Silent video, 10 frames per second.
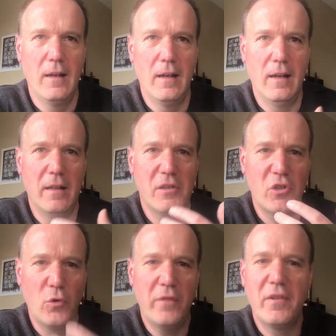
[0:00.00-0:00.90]
And
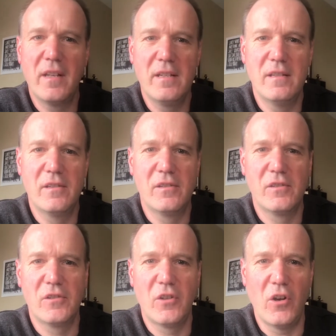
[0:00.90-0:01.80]
so if it is
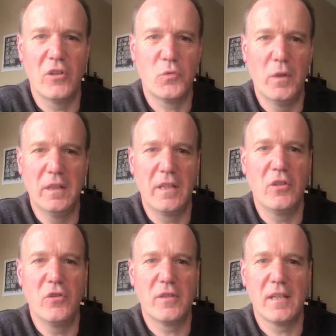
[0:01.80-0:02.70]
God's will to
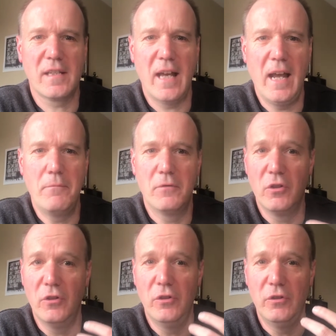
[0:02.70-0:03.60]
use this time
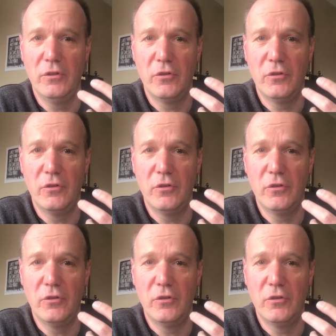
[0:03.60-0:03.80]
to